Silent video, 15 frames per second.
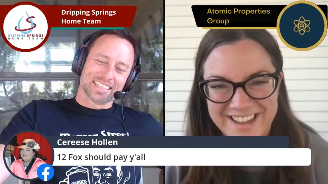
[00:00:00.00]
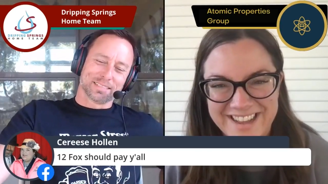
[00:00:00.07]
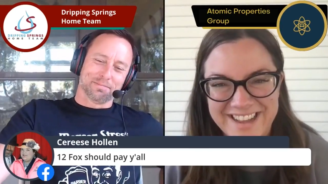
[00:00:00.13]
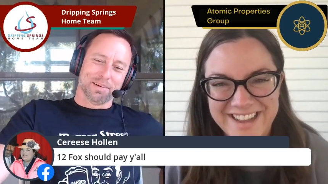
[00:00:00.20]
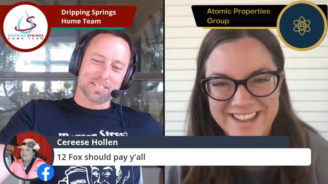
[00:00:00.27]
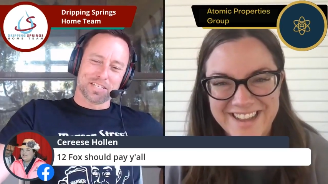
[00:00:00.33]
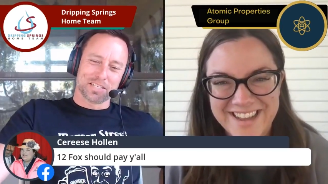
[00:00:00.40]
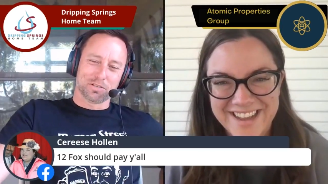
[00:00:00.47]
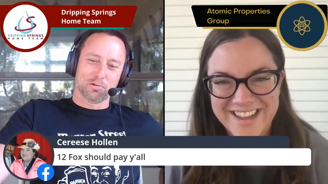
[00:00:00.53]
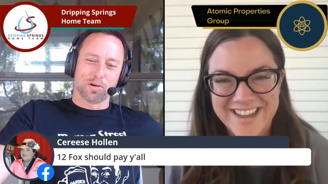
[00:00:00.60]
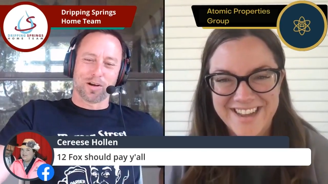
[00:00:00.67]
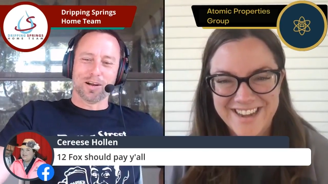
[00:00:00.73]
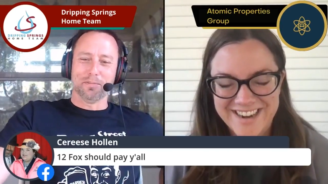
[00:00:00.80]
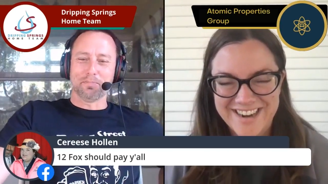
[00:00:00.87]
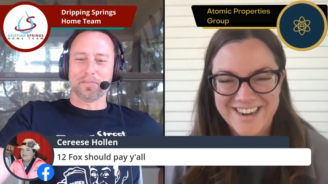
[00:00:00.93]
Speaker 1: as much as we're
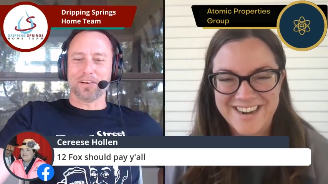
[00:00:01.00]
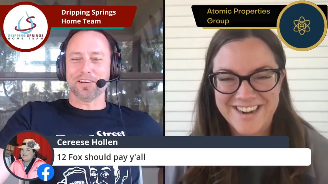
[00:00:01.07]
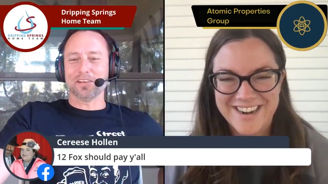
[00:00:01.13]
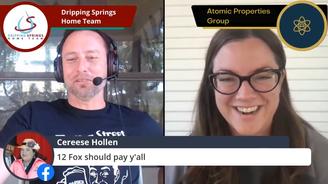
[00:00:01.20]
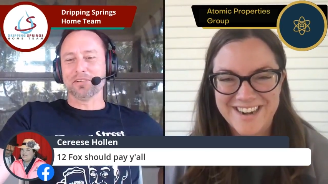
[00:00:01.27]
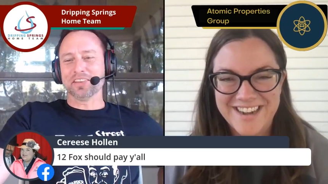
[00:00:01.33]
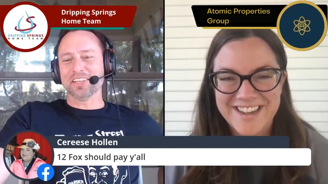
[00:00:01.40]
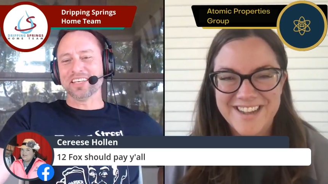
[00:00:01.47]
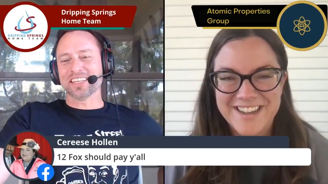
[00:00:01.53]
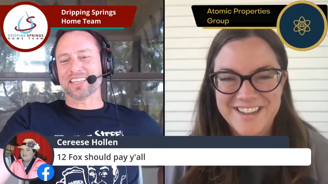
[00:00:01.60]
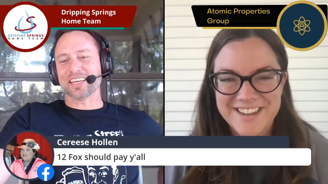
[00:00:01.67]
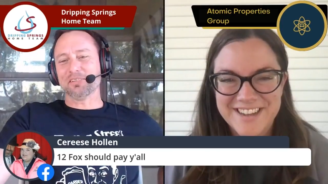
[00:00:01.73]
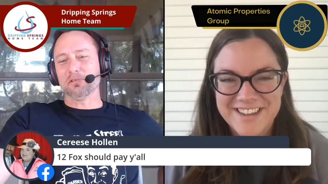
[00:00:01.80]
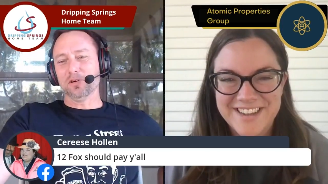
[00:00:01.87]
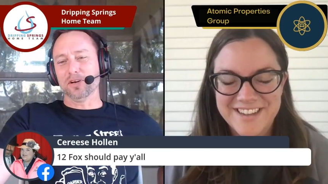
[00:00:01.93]
up there, you would think they
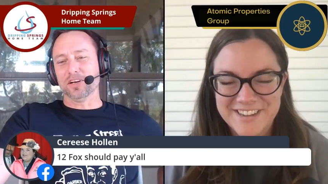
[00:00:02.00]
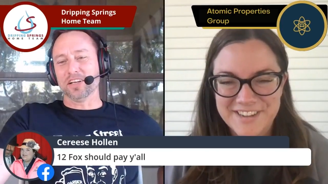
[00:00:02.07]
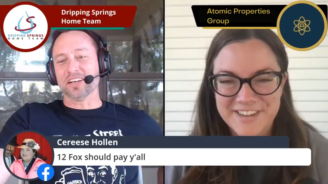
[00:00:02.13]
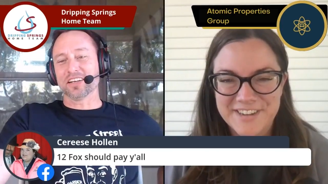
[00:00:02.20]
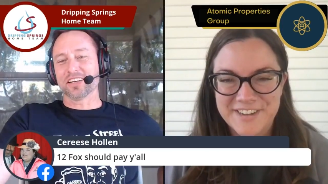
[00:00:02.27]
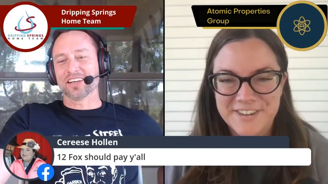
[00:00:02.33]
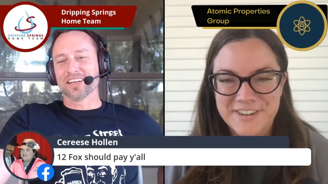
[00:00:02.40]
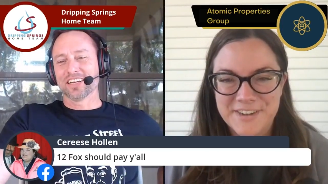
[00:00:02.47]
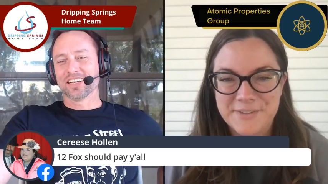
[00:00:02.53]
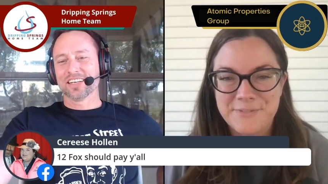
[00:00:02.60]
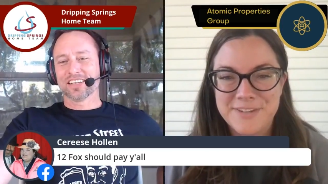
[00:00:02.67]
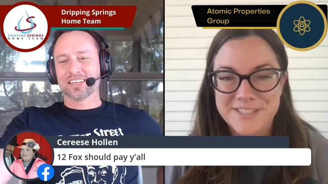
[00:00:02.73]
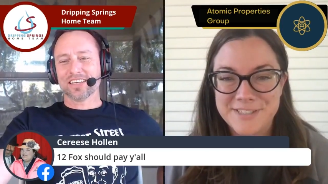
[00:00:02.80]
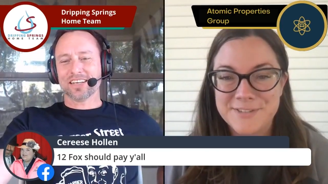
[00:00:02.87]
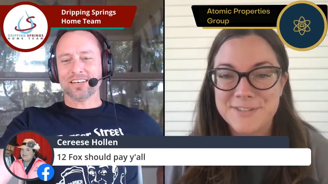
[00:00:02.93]
would.
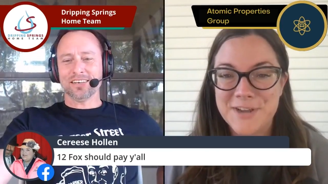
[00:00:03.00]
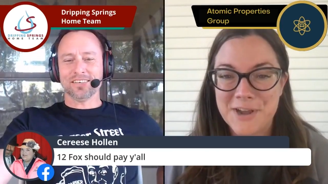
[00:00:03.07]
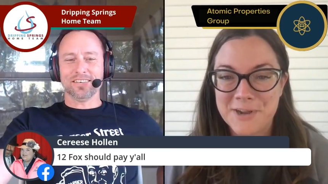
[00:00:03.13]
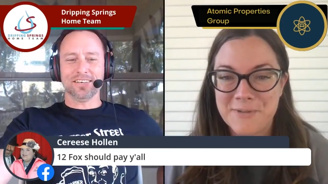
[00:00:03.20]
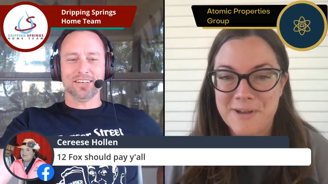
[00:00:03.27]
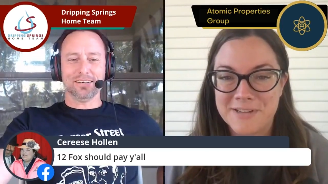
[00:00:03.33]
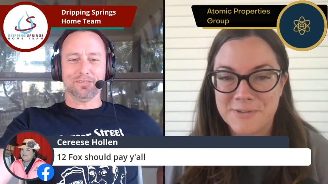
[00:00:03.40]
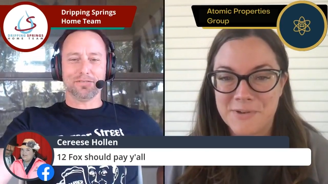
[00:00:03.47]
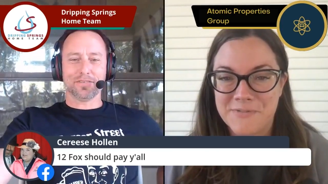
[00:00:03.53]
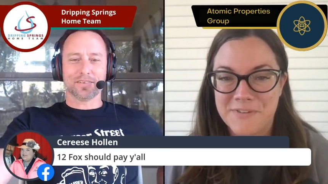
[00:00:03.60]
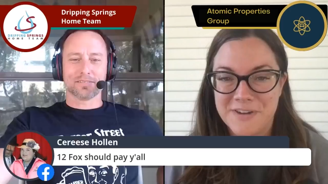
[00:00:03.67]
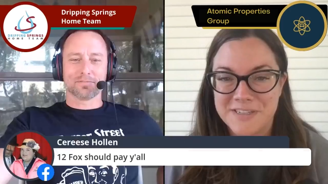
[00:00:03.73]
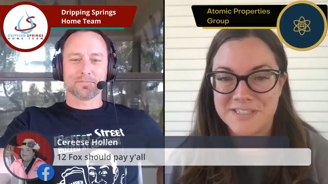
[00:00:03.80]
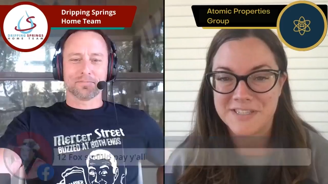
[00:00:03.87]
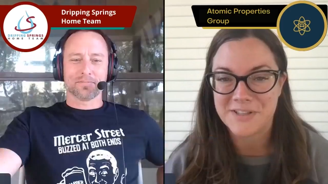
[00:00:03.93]
Speaker 2: We do talk uh, about 12
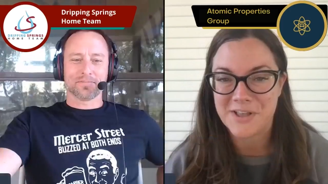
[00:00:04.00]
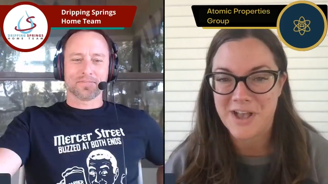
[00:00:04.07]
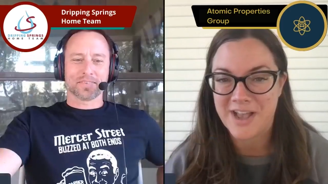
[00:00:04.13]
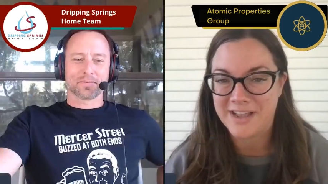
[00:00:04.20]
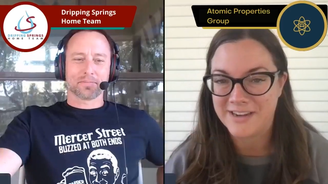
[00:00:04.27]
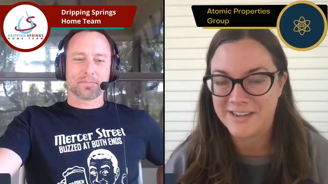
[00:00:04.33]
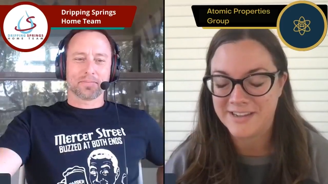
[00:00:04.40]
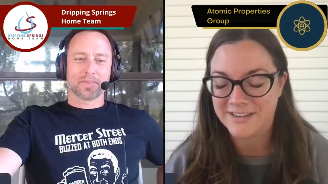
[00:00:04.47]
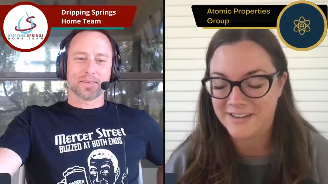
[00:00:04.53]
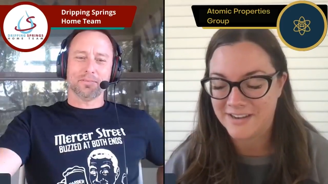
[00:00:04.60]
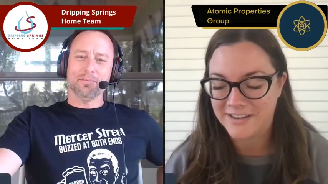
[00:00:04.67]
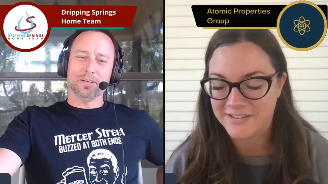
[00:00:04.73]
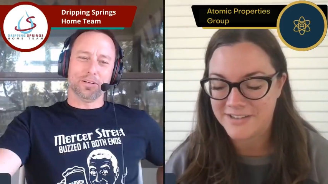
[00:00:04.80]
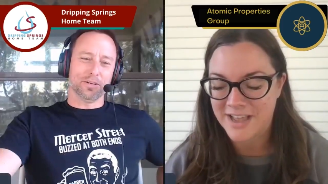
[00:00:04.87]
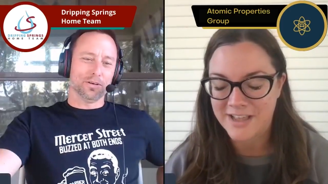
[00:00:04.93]
Fox a lot, and
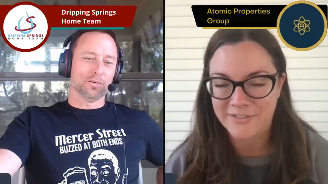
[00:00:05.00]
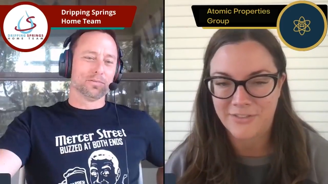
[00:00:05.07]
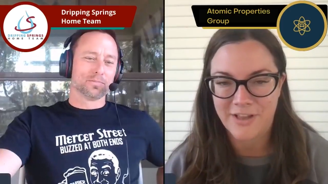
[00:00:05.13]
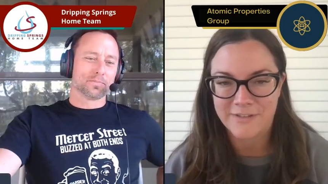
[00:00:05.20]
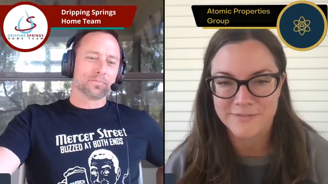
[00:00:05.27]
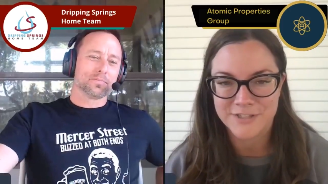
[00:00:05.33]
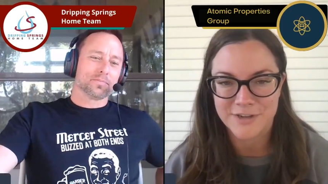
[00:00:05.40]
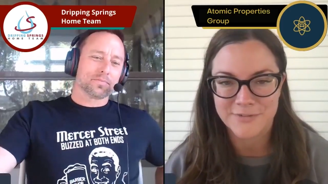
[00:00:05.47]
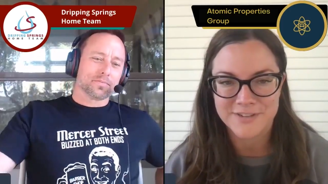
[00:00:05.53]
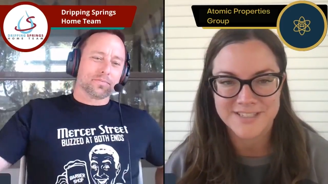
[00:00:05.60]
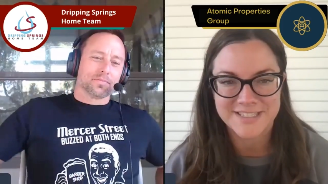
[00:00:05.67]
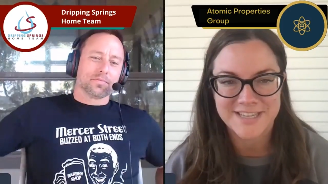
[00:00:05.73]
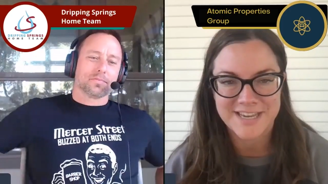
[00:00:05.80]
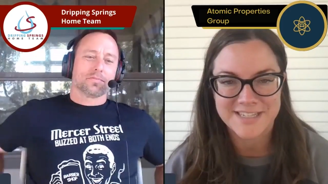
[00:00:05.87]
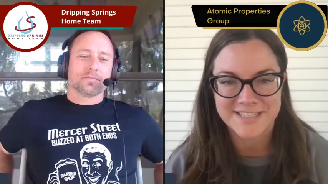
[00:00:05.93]
I love Joe and
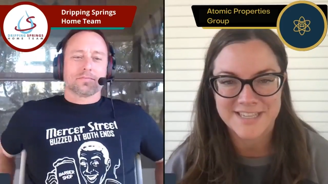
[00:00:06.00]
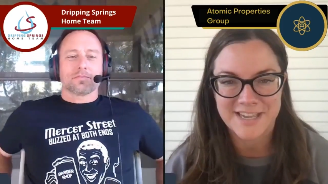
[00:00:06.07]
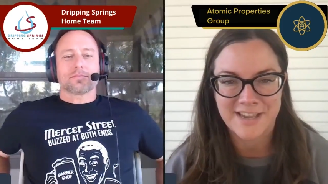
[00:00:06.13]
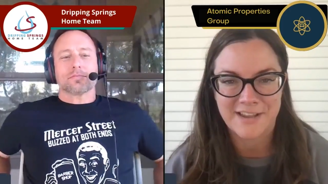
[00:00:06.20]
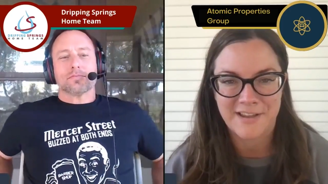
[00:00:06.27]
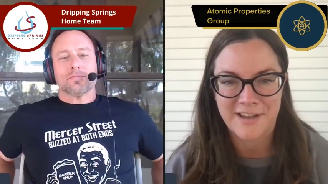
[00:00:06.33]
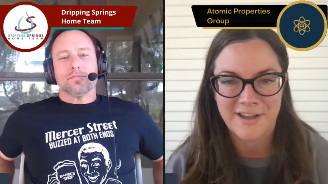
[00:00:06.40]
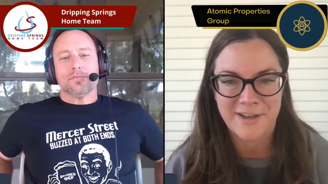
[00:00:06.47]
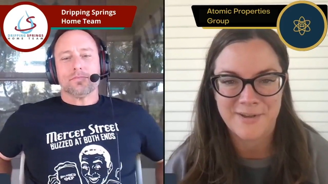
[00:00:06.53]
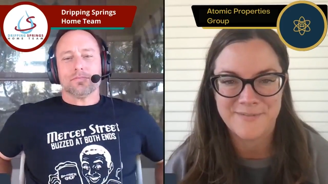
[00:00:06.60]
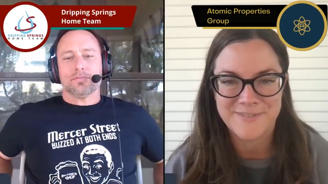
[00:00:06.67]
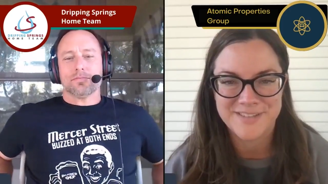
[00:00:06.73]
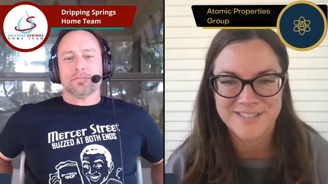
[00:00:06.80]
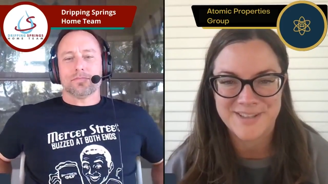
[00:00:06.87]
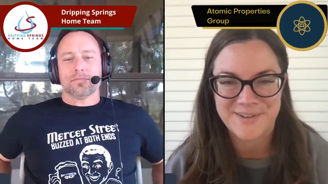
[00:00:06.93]
Stacy.
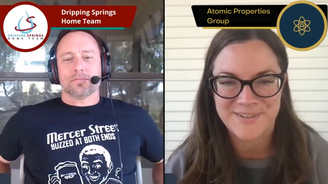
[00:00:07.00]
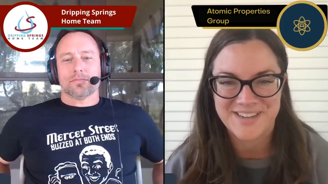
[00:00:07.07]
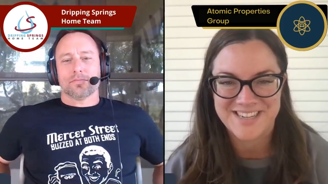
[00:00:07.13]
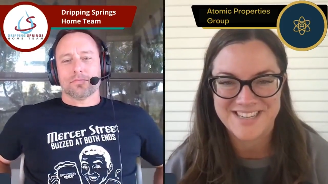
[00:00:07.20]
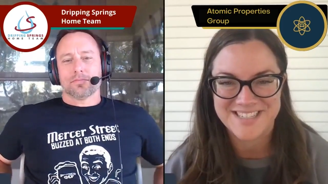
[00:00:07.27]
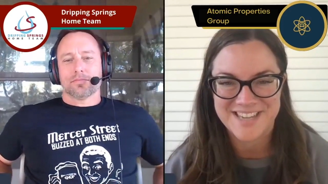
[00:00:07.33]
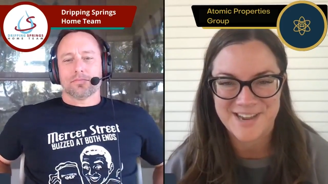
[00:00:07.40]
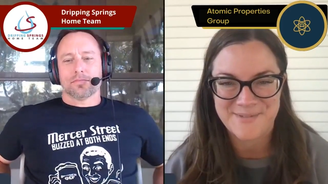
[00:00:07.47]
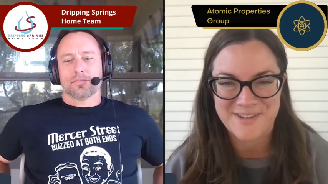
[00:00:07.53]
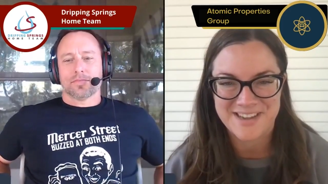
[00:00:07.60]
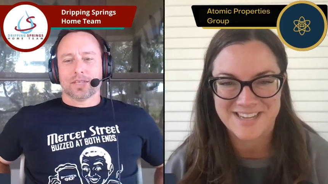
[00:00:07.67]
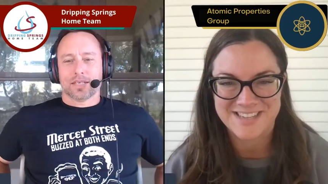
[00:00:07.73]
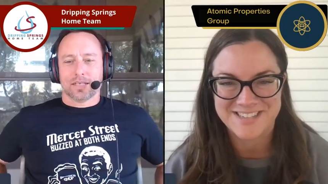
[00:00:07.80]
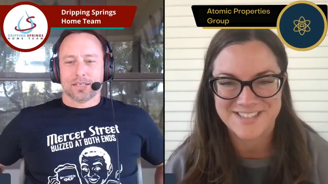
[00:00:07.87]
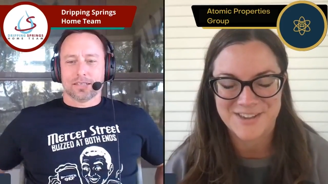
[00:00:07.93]
Um, so anytime I
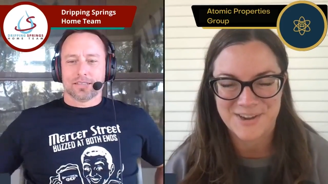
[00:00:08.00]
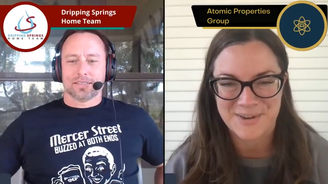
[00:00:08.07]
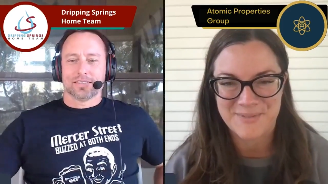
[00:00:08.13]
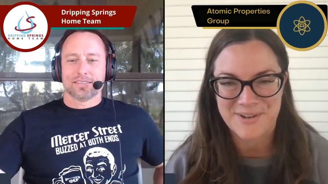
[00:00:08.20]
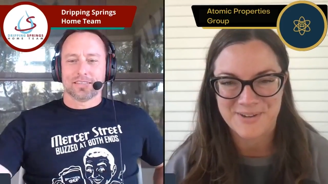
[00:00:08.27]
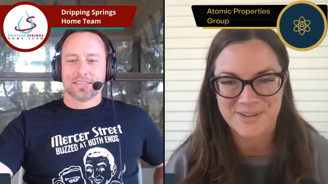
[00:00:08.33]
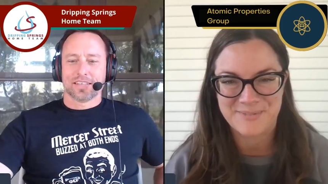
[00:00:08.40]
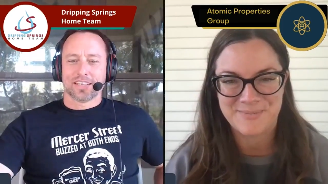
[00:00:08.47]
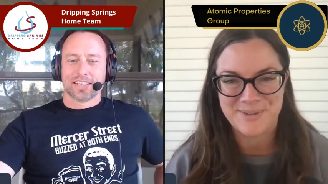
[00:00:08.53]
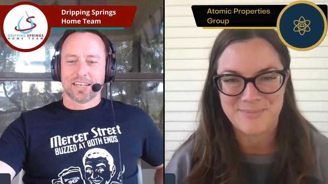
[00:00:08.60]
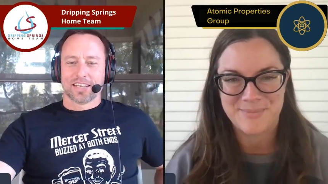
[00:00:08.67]
can talk about good